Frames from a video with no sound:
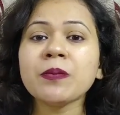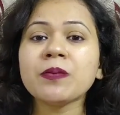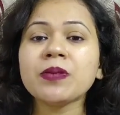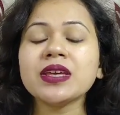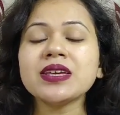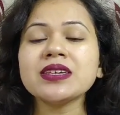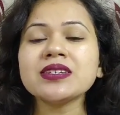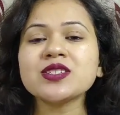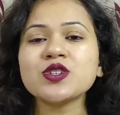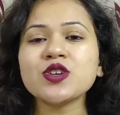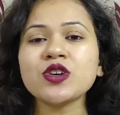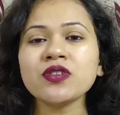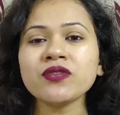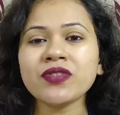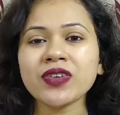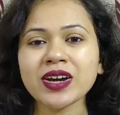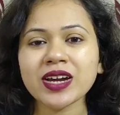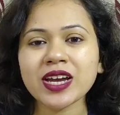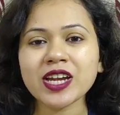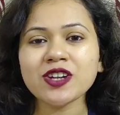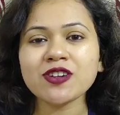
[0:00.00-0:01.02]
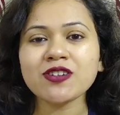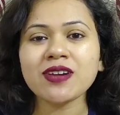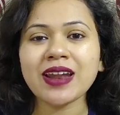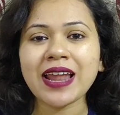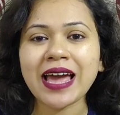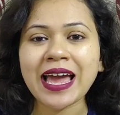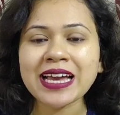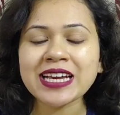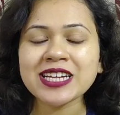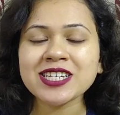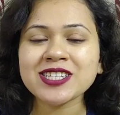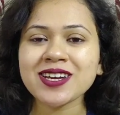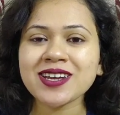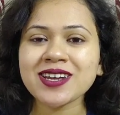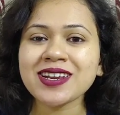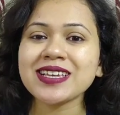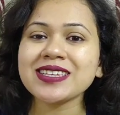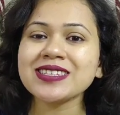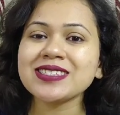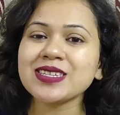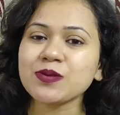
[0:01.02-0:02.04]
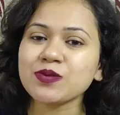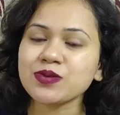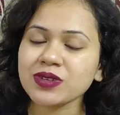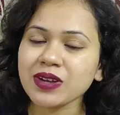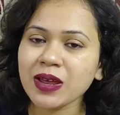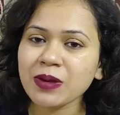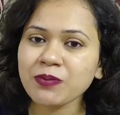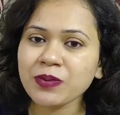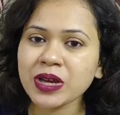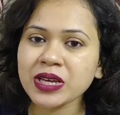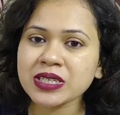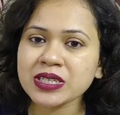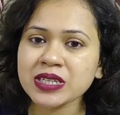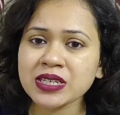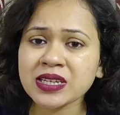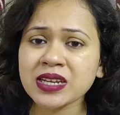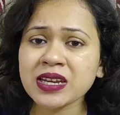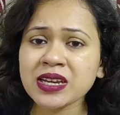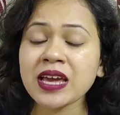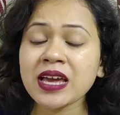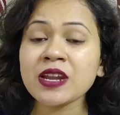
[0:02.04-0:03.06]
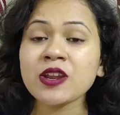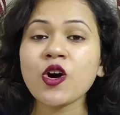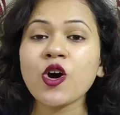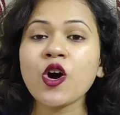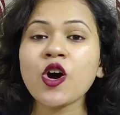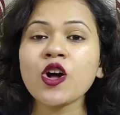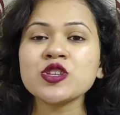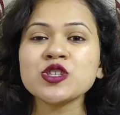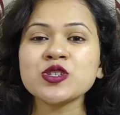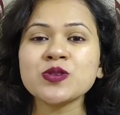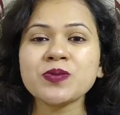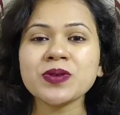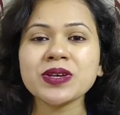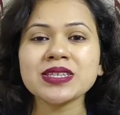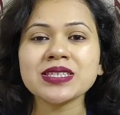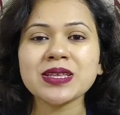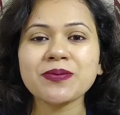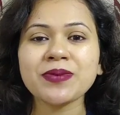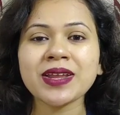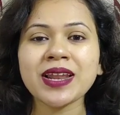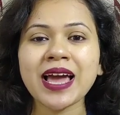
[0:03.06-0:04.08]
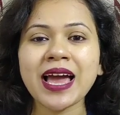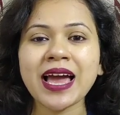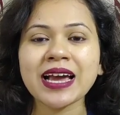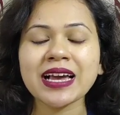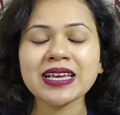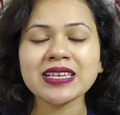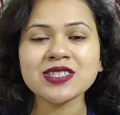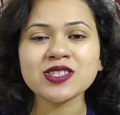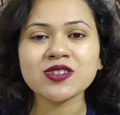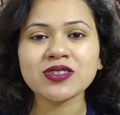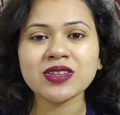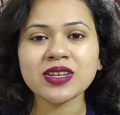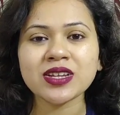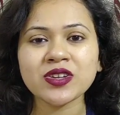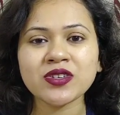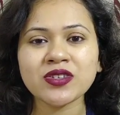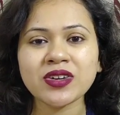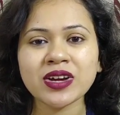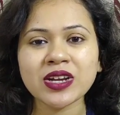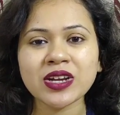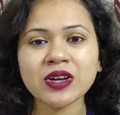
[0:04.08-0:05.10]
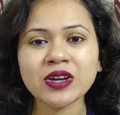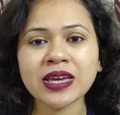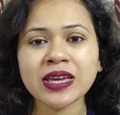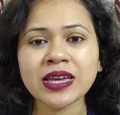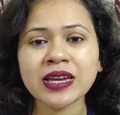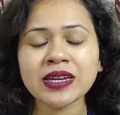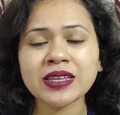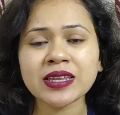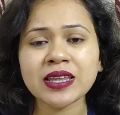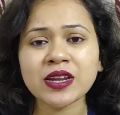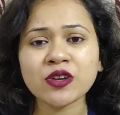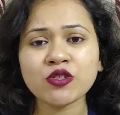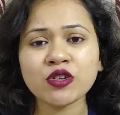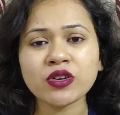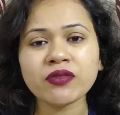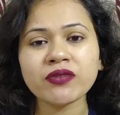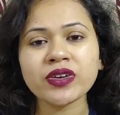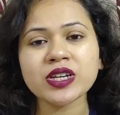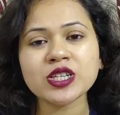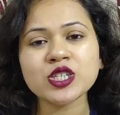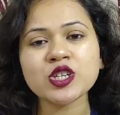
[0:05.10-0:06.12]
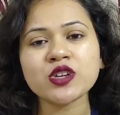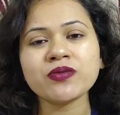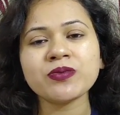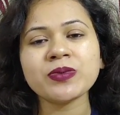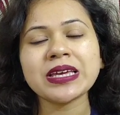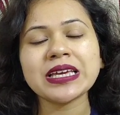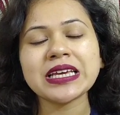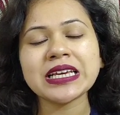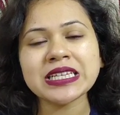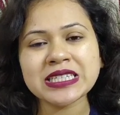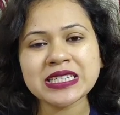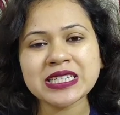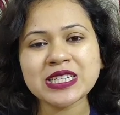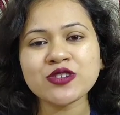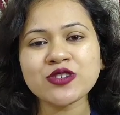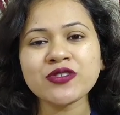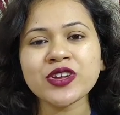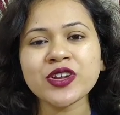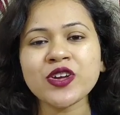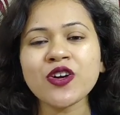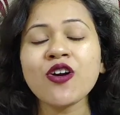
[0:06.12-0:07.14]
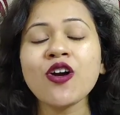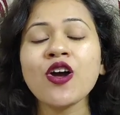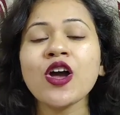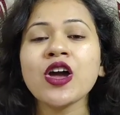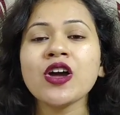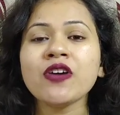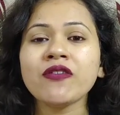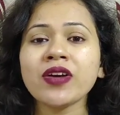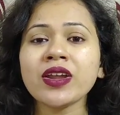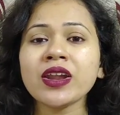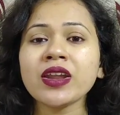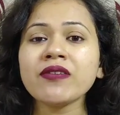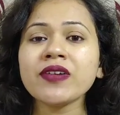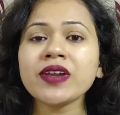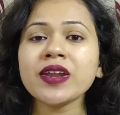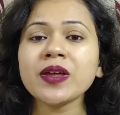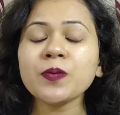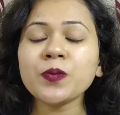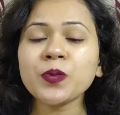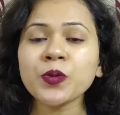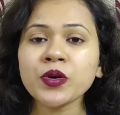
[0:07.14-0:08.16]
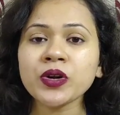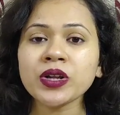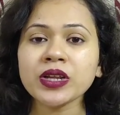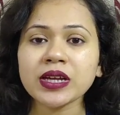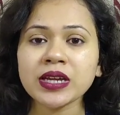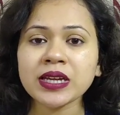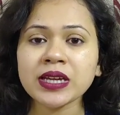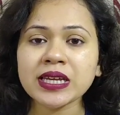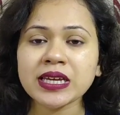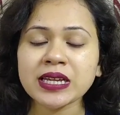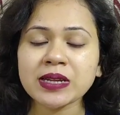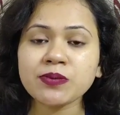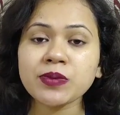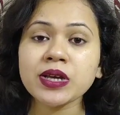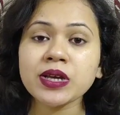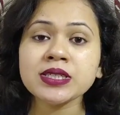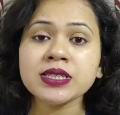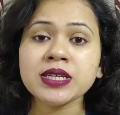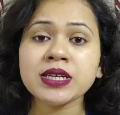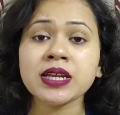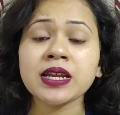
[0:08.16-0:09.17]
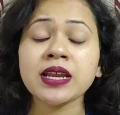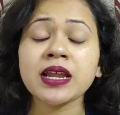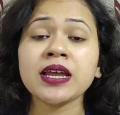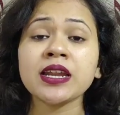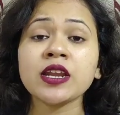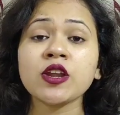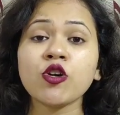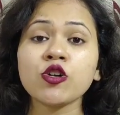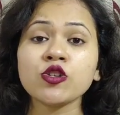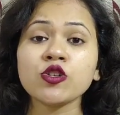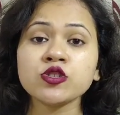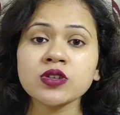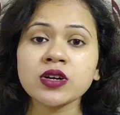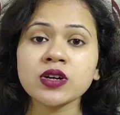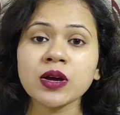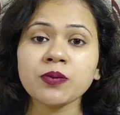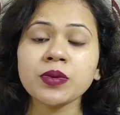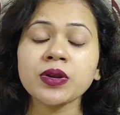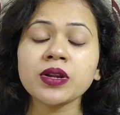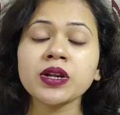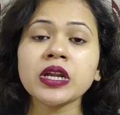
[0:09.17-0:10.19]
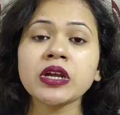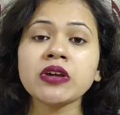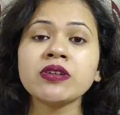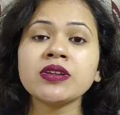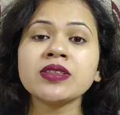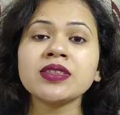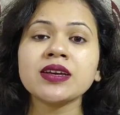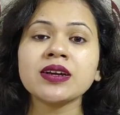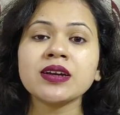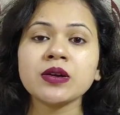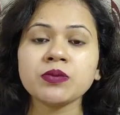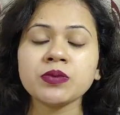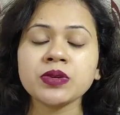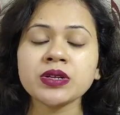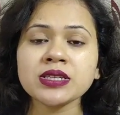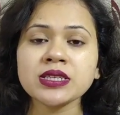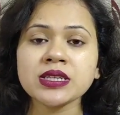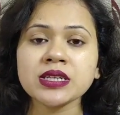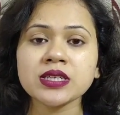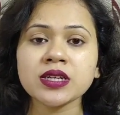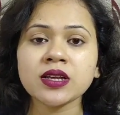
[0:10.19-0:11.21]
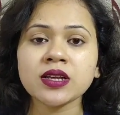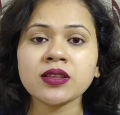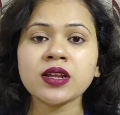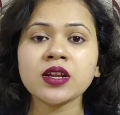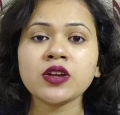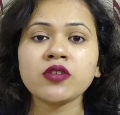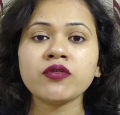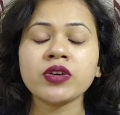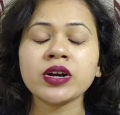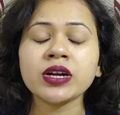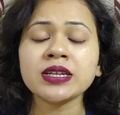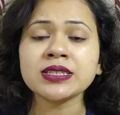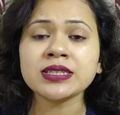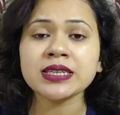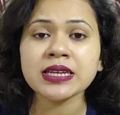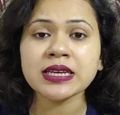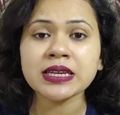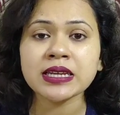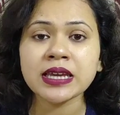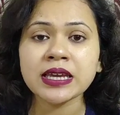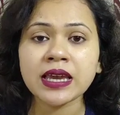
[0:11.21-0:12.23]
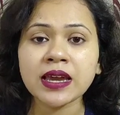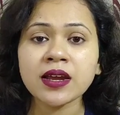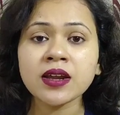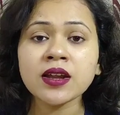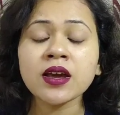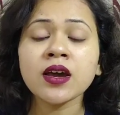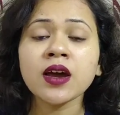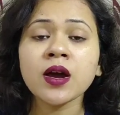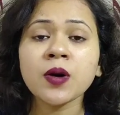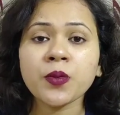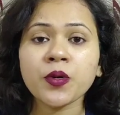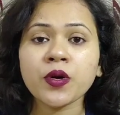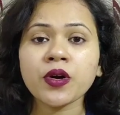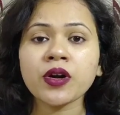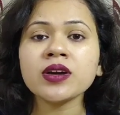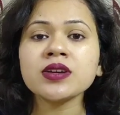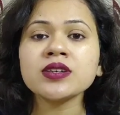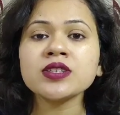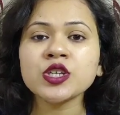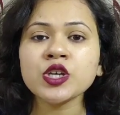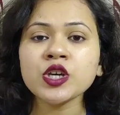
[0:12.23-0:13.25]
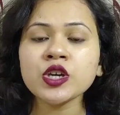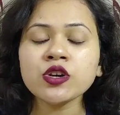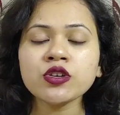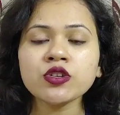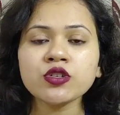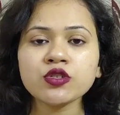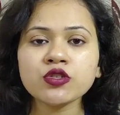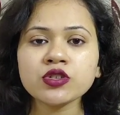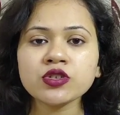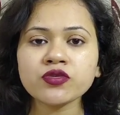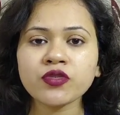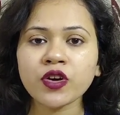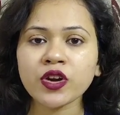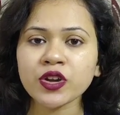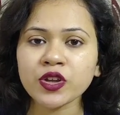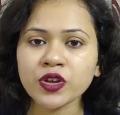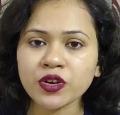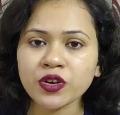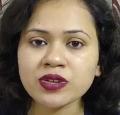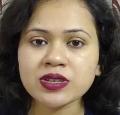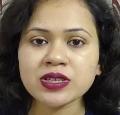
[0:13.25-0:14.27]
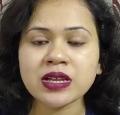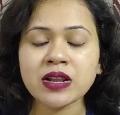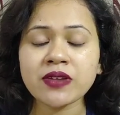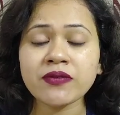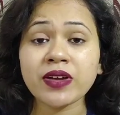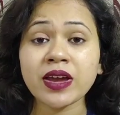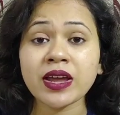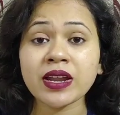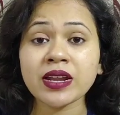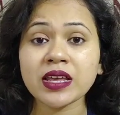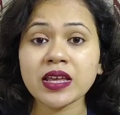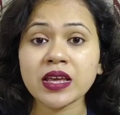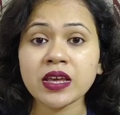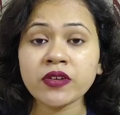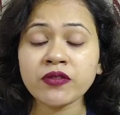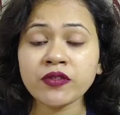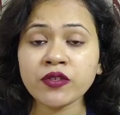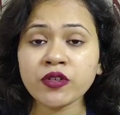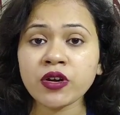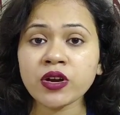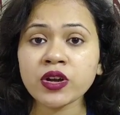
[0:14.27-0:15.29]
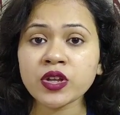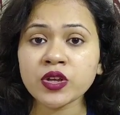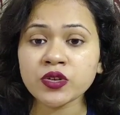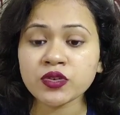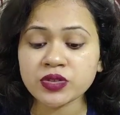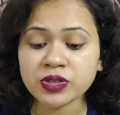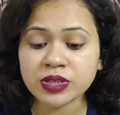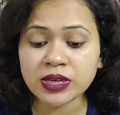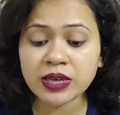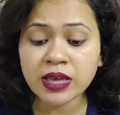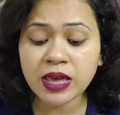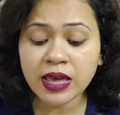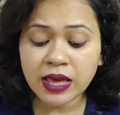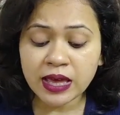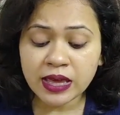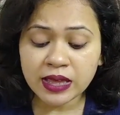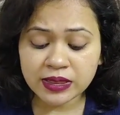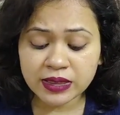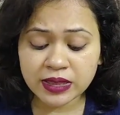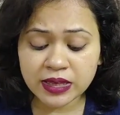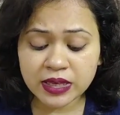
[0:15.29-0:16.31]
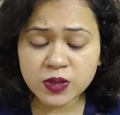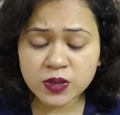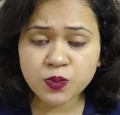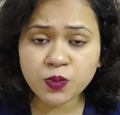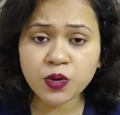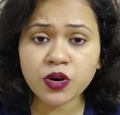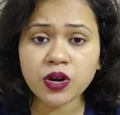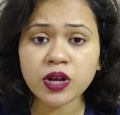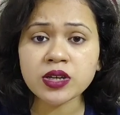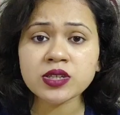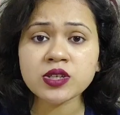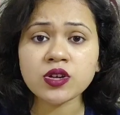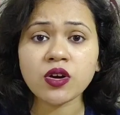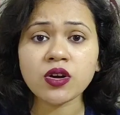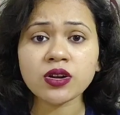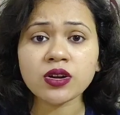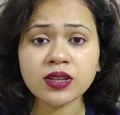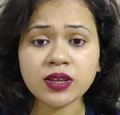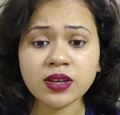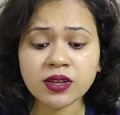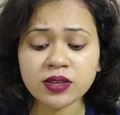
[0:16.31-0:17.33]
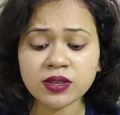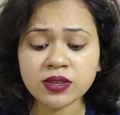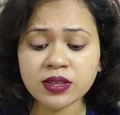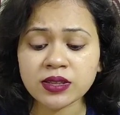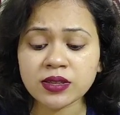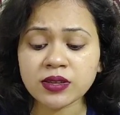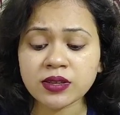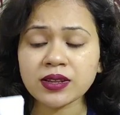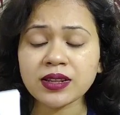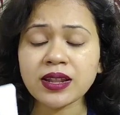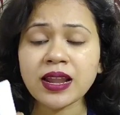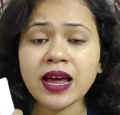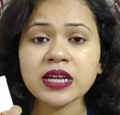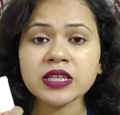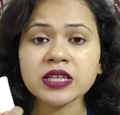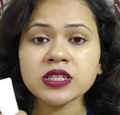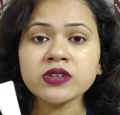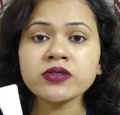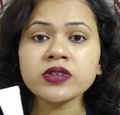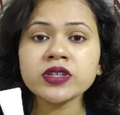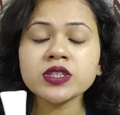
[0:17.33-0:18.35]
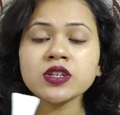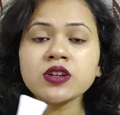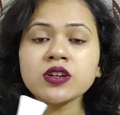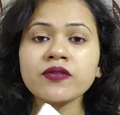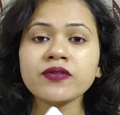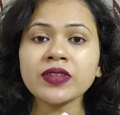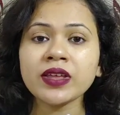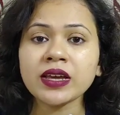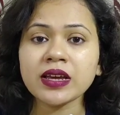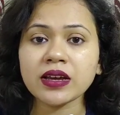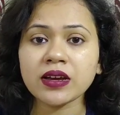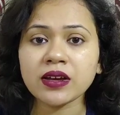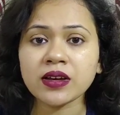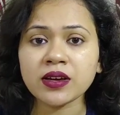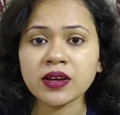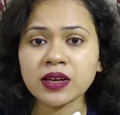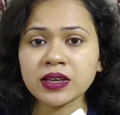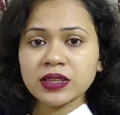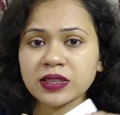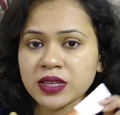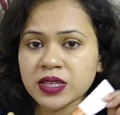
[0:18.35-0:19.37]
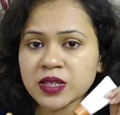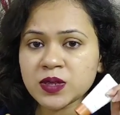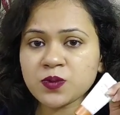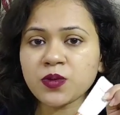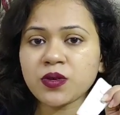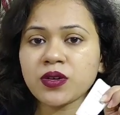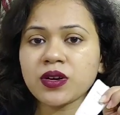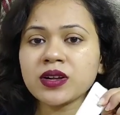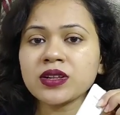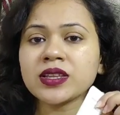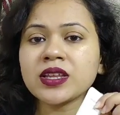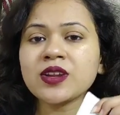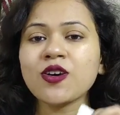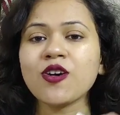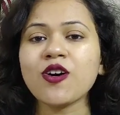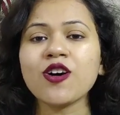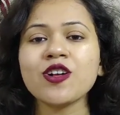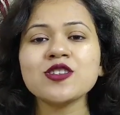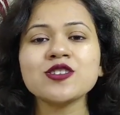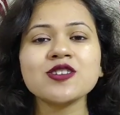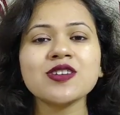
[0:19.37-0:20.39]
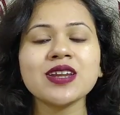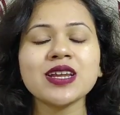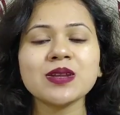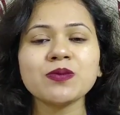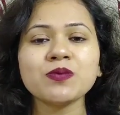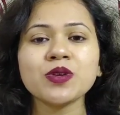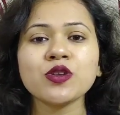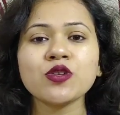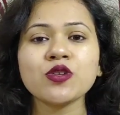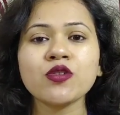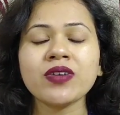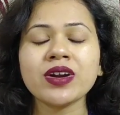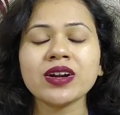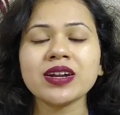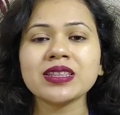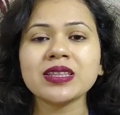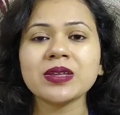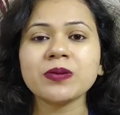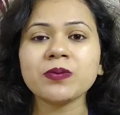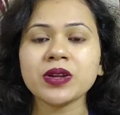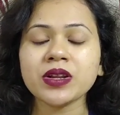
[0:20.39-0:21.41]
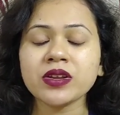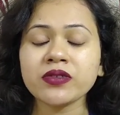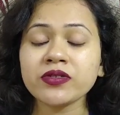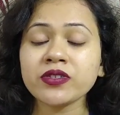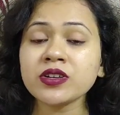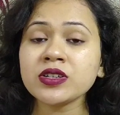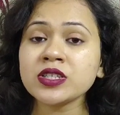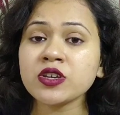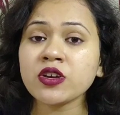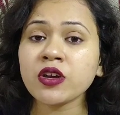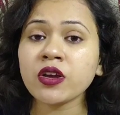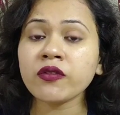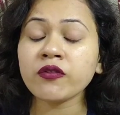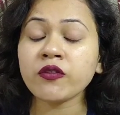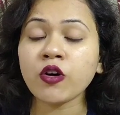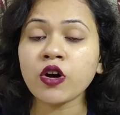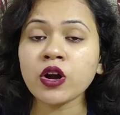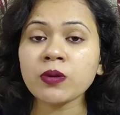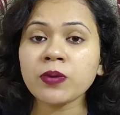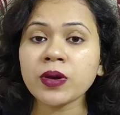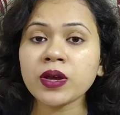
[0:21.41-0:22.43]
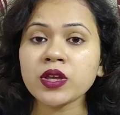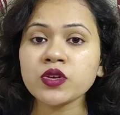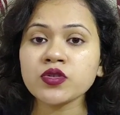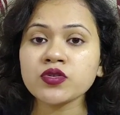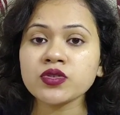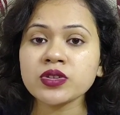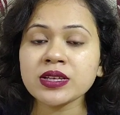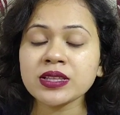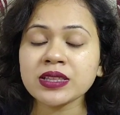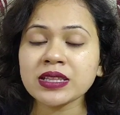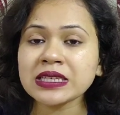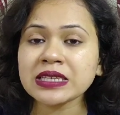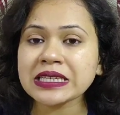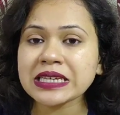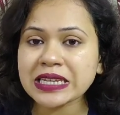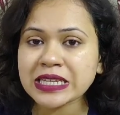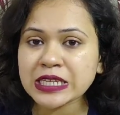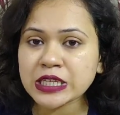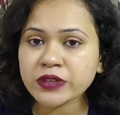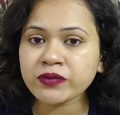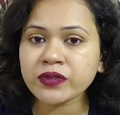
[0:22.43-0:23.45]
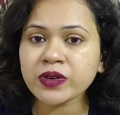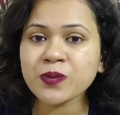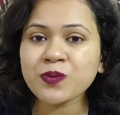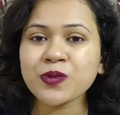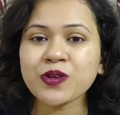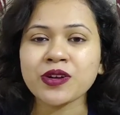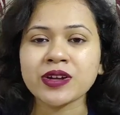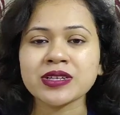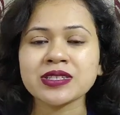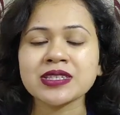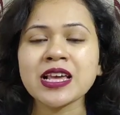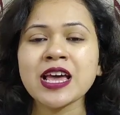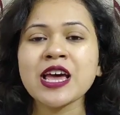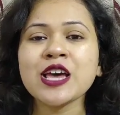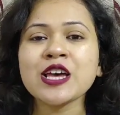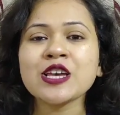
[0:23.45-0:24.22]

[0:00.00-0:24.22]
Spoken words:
Please don't forget to like, share and subscribe my channel, and also press the bell icon so that you can get the notification of my each new video whenever I put it in my channel. And also comment down in the comment section that what skincare products you use for yourself, and if you are using these products or the larger version of the this product, then also let me know what are the benefits you have got by using these Innisfree products.